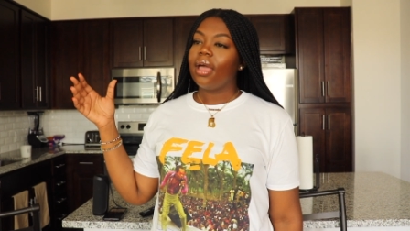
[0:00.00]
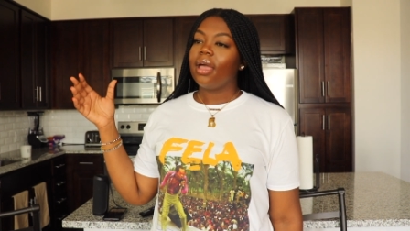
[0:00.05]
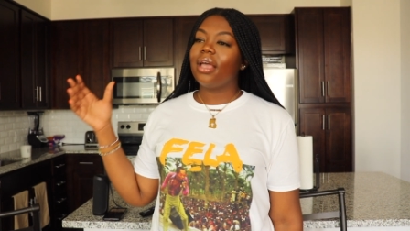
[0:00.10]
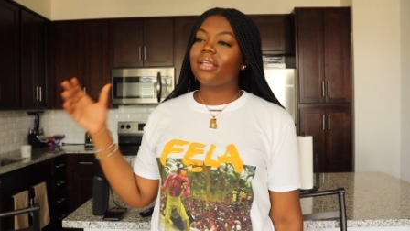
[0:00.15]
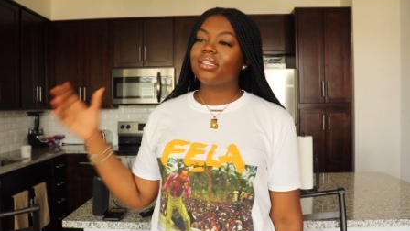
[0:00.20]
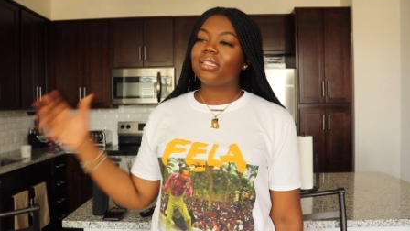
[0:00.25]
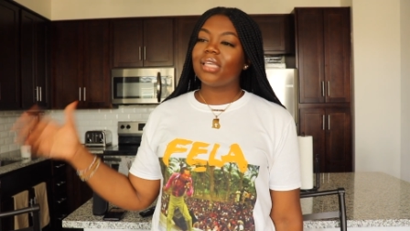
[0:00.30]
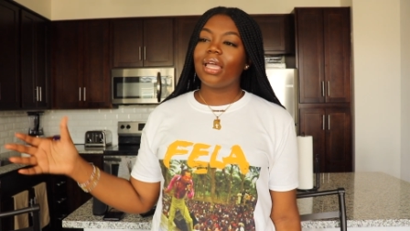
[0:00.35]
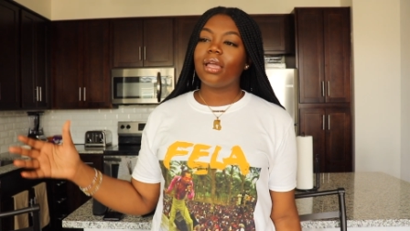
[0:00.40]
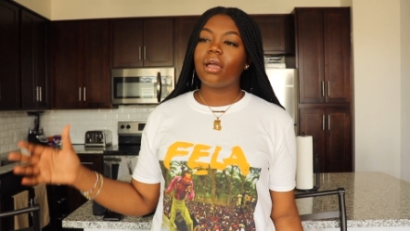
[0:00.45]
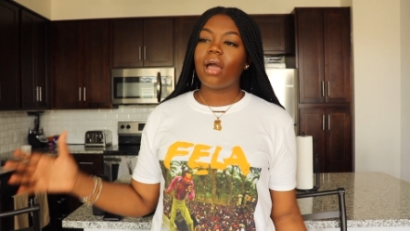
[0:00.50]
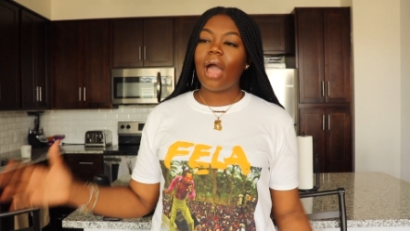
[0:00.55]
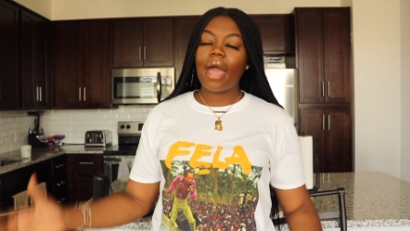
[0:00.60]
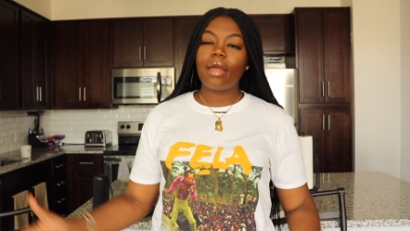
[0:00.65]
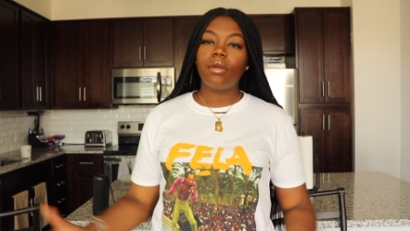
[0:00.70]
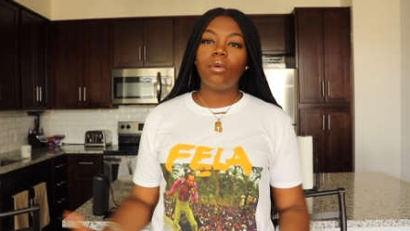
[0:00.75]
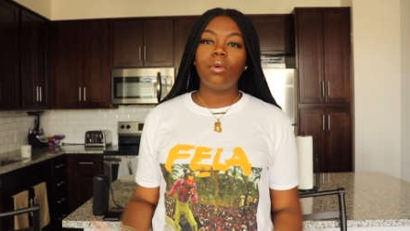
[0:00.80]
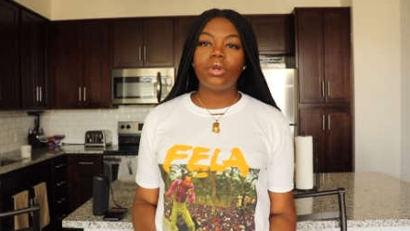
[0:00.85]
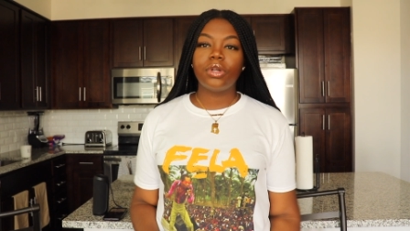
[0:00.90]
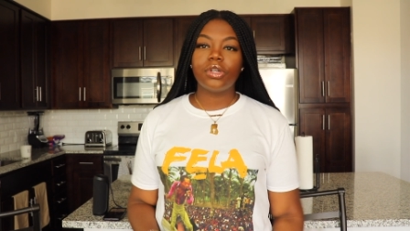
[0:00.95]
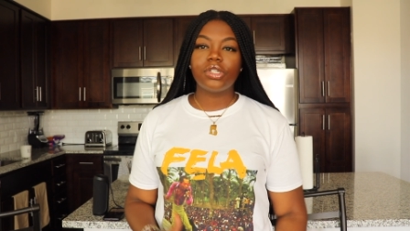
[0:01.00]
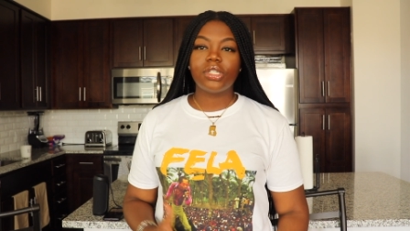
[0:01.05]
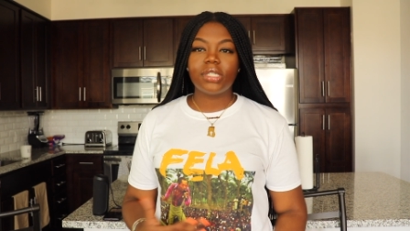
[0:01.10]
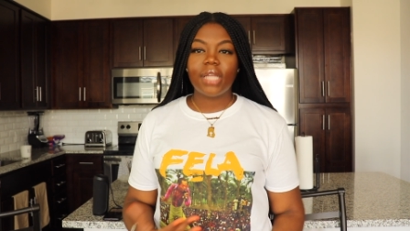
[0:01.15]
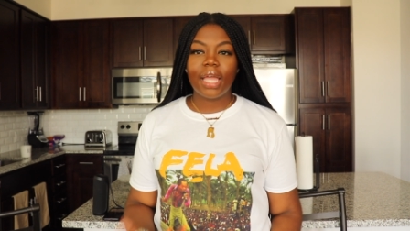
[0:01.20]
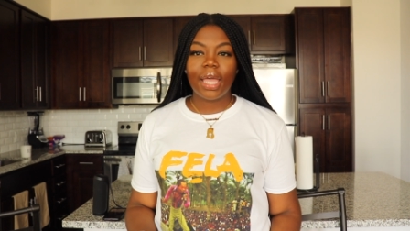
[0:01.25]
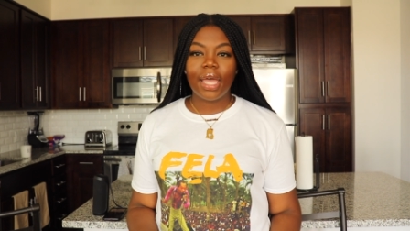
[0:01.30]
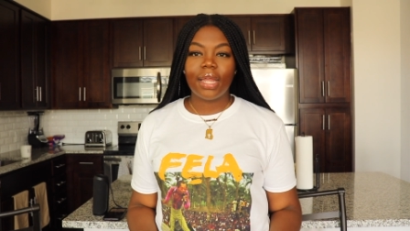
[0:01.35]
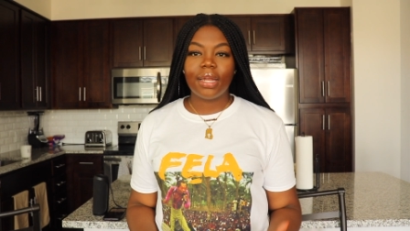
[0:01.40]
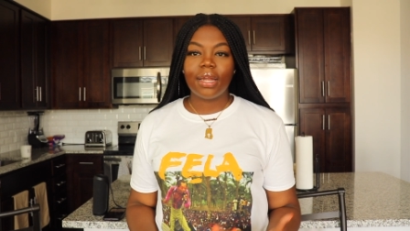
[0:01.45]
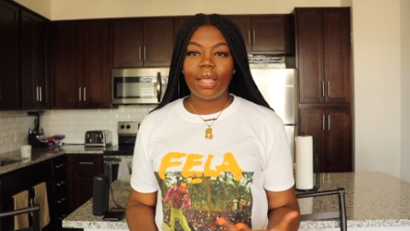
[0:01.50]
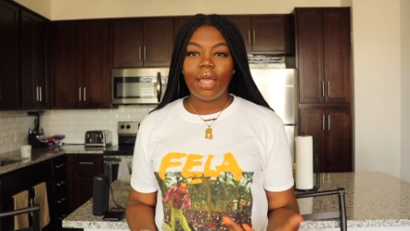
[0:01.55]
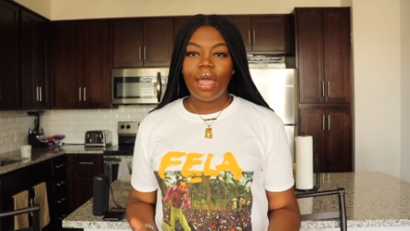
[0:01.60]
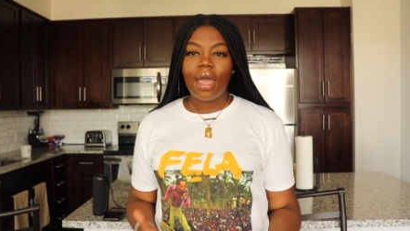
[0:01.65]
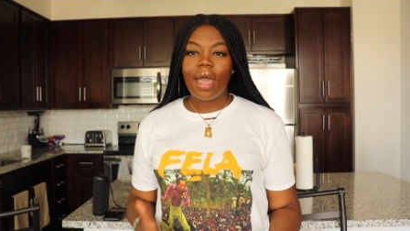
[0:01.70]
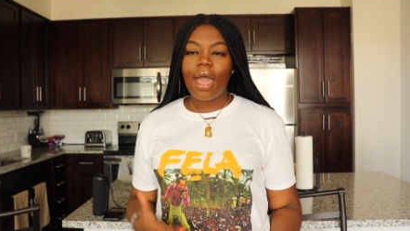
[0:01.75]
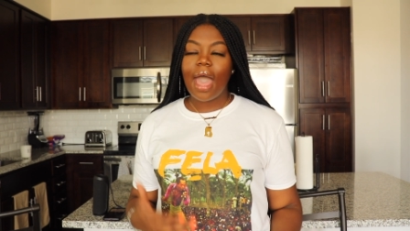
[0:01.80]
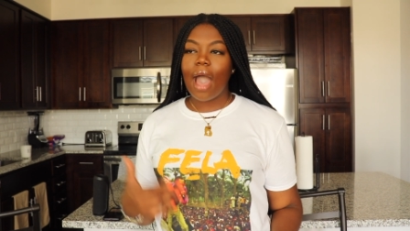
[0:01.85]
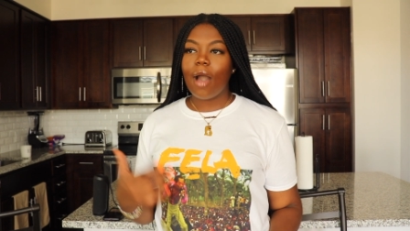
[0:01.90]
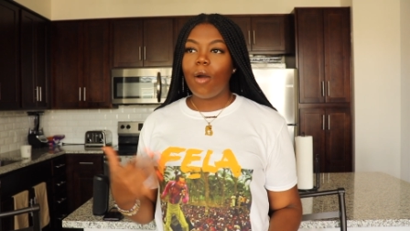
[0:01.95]
it's like I don't understand
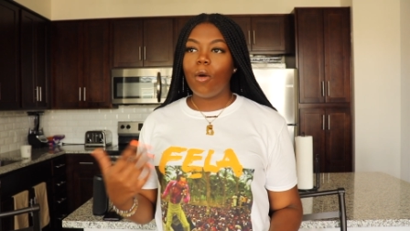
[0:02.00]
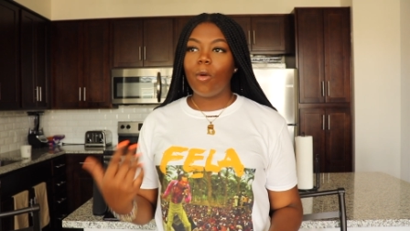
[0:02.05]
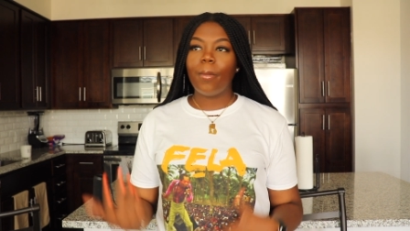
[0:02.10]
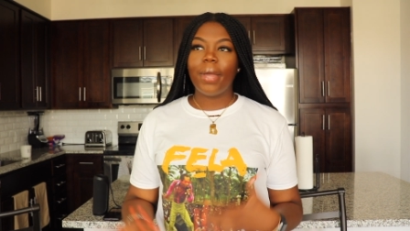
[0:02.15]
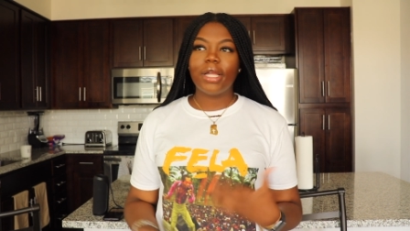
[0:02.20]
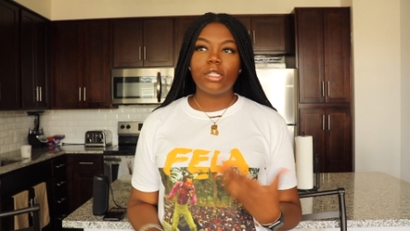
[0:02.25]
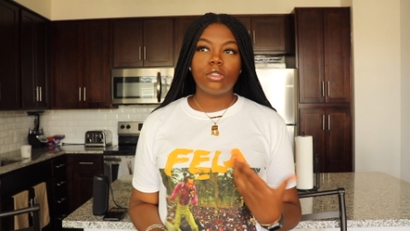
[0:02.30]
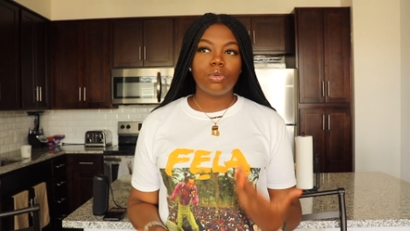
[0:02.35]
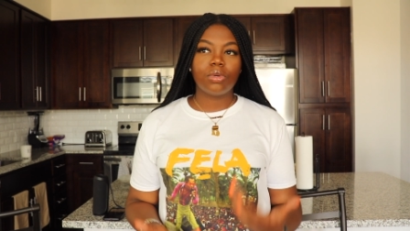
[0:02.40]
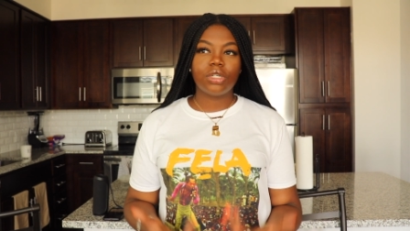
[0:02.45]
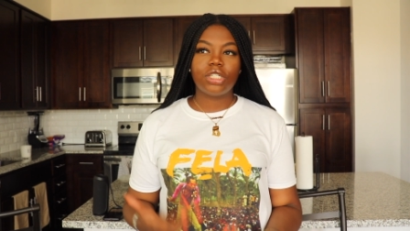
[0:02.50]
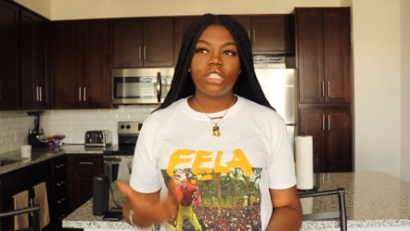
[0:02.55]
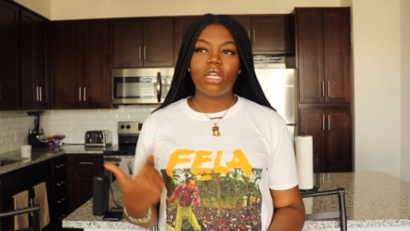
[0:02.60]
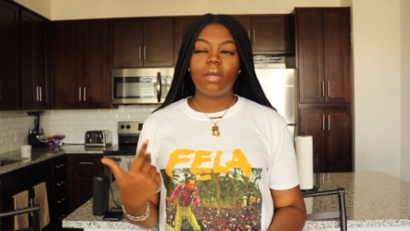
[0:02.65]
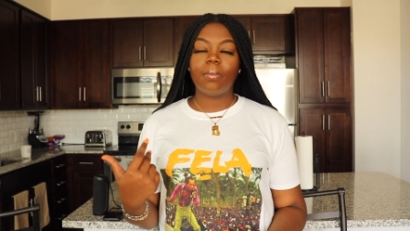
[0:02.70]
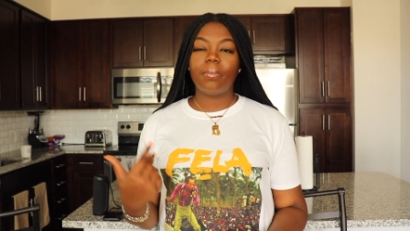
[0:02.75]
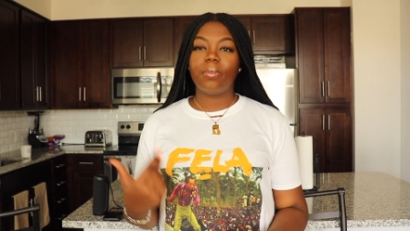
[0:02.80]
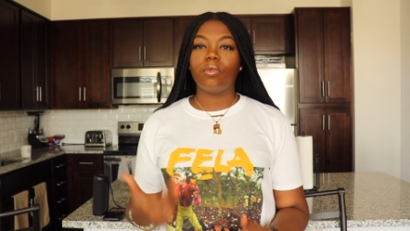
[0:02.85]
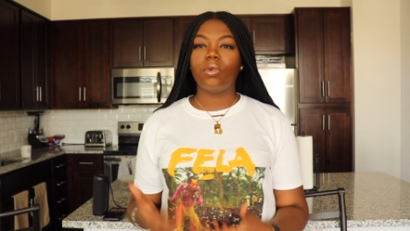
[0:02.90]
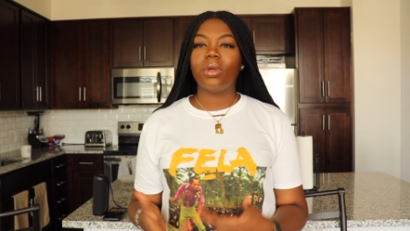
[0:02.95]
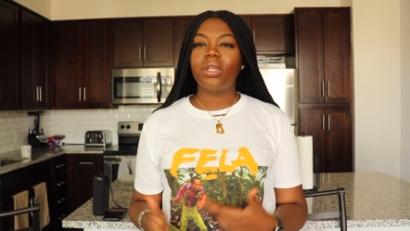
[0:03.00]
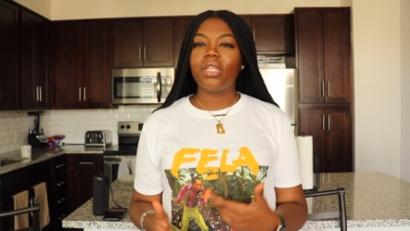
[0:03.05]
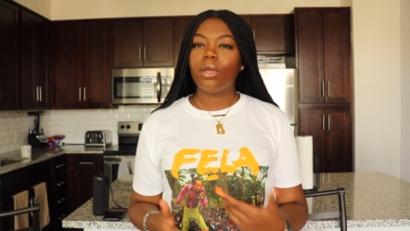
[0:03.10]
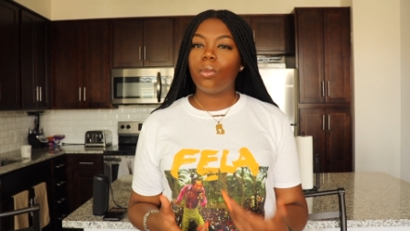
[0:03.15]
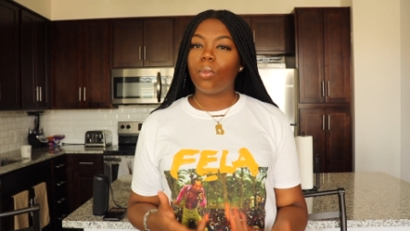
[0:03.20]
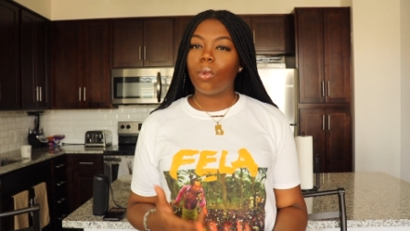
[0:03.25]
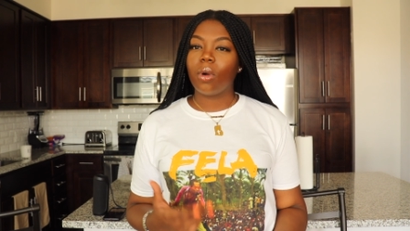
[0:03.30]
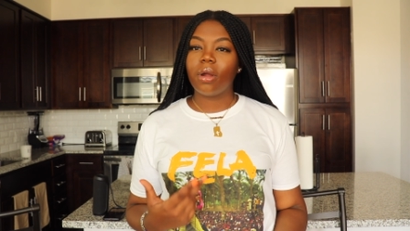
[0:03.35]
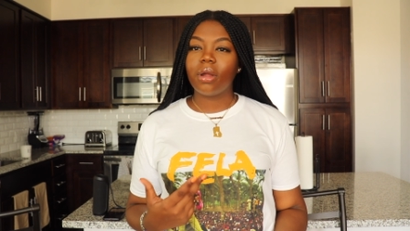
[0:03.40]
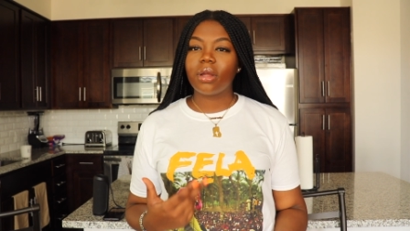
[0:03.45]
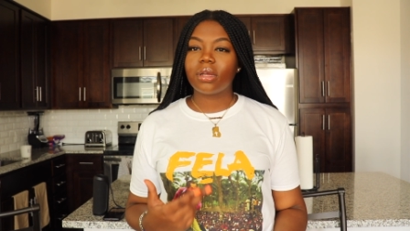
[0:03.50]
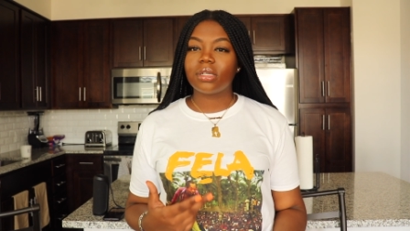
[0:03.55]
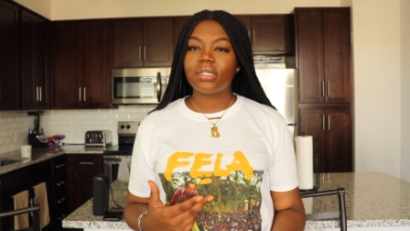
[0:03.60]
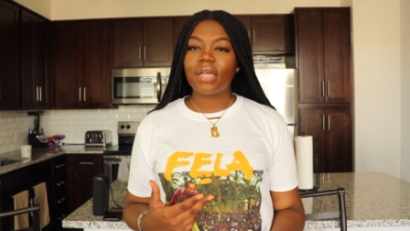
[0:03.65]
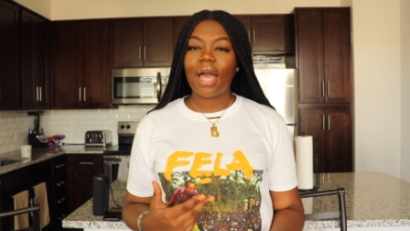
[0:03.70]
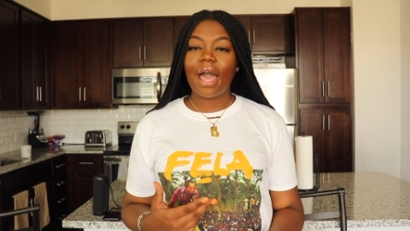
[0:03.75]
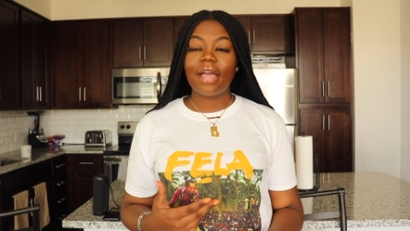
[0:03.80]
how mentorship really works.